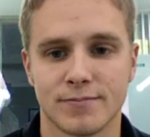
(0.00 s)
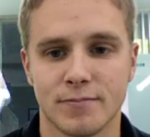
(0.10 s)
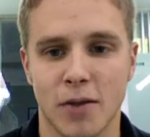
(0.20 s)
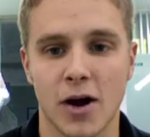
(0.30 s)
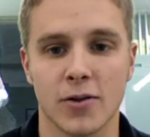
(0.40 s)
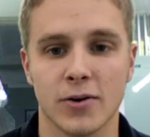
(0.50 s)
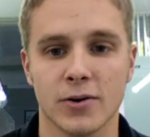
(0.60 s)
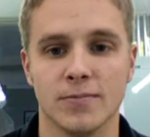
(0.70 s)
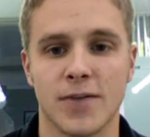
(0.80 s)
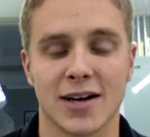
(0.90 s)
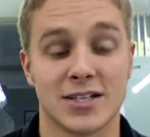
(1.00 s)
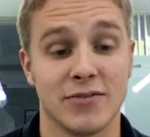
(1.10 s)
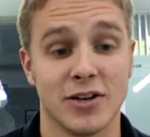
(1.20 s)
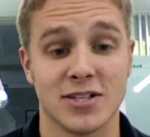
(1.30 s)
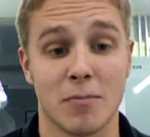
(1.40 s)
by other
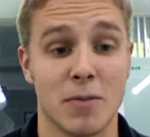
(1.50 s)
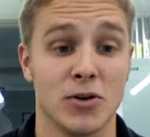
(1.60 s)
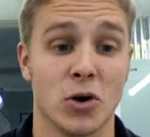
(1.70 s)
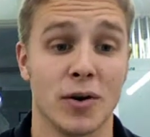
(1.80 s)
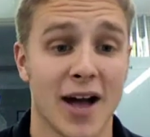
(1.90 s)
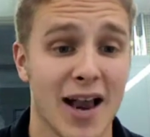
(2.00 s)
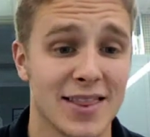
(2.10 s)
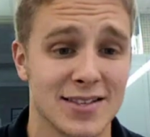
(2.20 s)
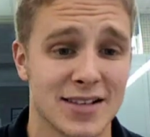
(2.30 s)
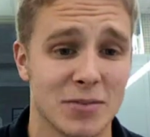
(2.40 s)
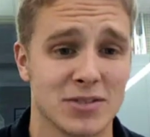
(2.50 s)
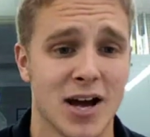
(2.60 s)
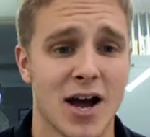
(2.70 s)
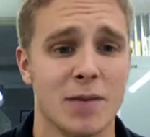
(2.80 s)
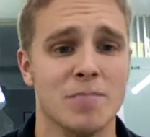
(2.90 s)
activities that might be going on at the same
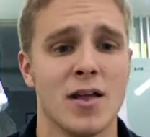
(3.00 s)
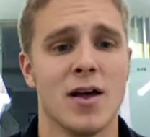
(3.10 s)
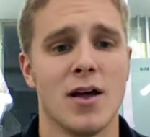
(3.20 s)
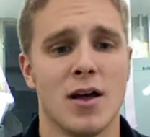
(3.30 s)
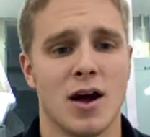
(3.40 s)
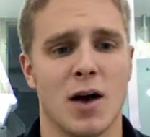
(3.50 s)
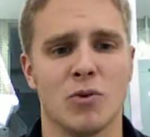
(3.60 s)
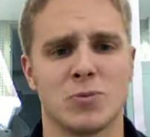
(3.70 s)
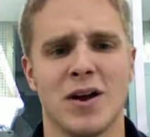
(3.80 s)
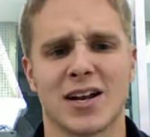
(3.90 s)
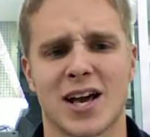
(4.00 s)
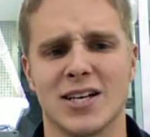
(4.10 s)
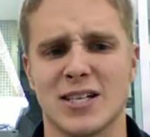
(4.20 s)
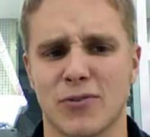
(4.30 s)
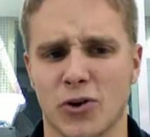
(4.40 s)
time, which made it kind of
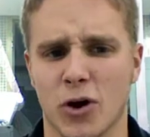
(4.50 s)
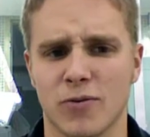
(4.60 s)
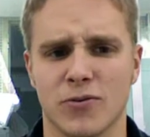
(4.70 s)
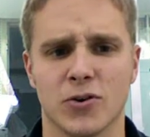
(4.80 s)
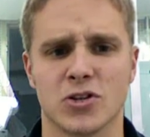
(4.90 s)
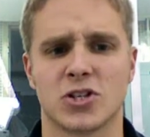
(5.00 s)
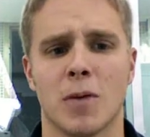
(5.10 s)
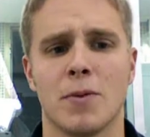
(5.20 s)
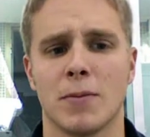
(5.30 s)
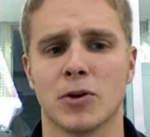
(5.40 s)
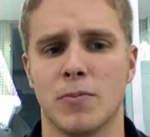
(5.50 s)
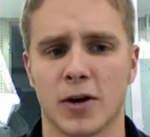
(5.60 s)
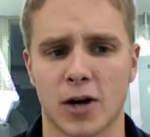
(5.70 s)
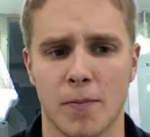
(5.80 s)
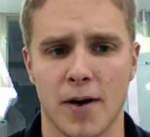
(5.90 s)
difficult for some people to
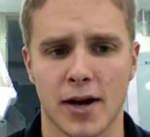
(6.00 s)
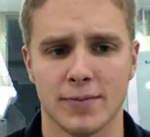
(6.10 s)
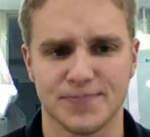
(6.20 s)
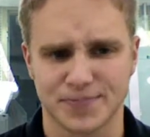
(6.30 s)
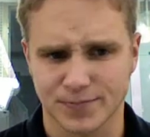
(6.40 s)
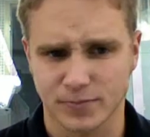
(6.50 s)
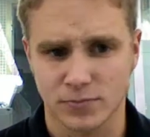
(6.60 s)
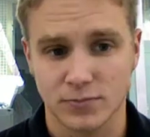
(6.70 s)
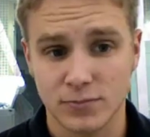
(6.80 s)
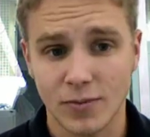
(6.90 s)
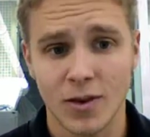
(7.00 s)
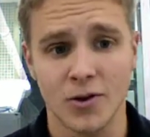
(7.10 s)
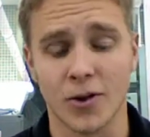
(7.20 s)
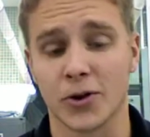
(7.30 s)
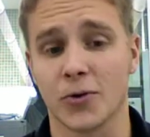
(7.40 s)
pick up on it.
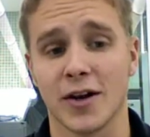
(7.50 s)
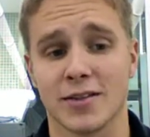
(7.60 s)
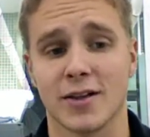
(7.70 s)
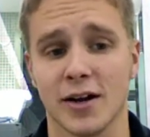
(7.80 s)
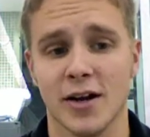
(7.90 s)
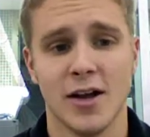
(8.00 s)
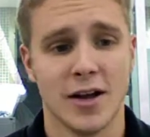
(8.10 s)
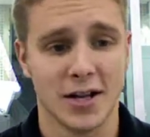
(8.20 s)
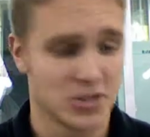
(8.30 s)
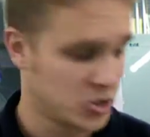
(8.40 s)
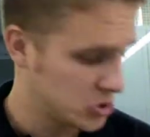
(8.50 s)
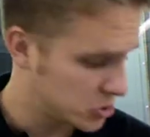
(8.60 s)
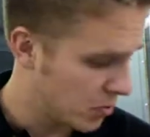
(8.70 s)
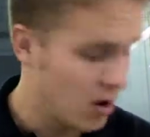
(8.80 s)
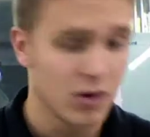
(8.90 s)
Another great thing, it's
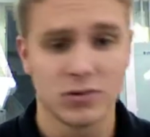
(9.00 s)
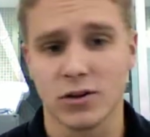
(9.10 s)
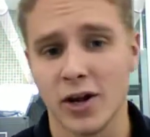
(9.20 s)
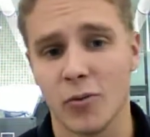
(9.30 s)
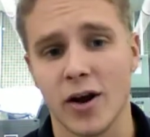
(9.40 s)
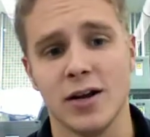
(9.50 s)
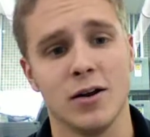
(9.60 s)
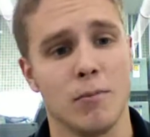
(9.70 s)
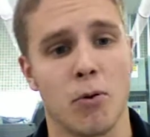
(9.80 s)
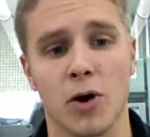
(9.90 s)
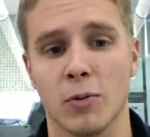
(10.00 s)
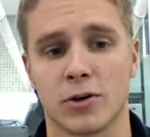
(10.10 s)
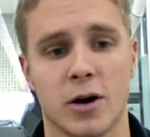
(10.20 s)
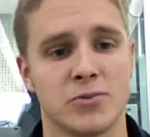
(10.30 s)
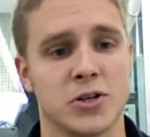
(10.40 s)
small, lightweight, and portable.
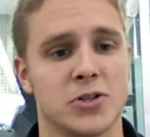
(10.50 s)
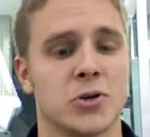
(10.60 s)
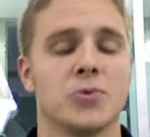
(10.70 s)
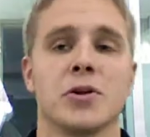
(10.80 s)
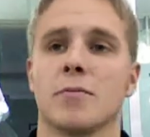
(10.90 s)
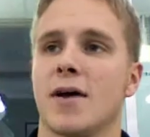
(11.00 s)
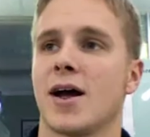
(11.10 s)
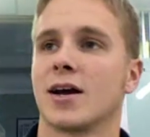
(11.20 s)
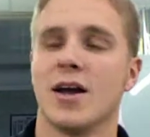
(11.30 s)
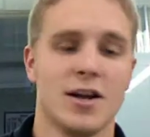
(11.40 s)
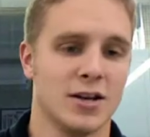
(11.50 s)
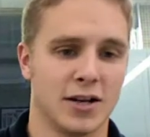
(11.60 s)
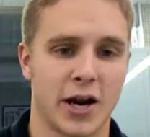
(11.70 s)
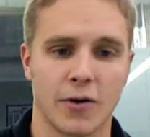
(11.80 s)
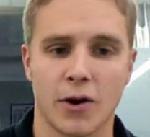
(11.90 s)
It comes in its own little bag. You can
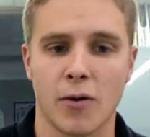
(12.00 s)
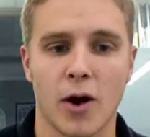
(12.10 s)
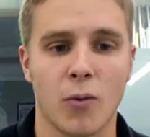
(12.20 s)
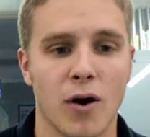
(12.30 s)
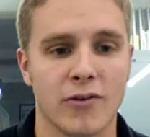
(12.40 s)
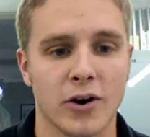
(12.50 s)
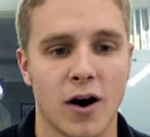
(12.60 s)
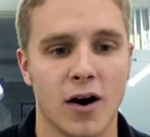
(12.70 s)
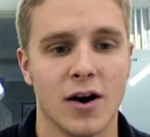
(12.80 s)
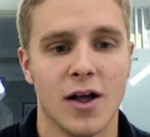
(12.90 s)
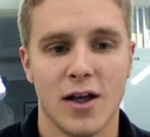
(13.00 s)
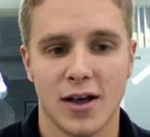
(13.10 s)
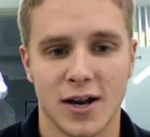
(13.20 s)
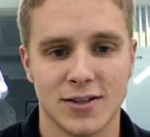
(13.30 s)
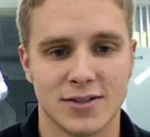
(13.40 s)
carry it around wherever you are,
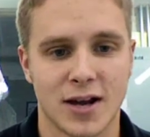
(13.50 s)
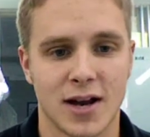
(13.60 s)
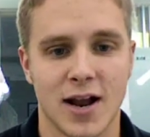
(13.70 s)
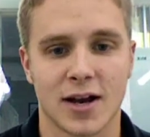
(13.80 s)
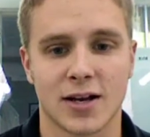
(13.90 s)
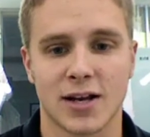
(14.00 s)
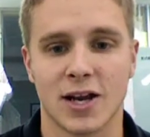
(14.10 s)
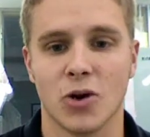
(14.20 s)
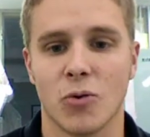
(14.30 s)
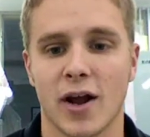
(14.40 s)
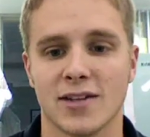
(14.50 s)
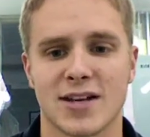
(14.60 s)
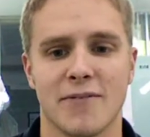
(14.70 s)
and it's not going to get in your way, and it's not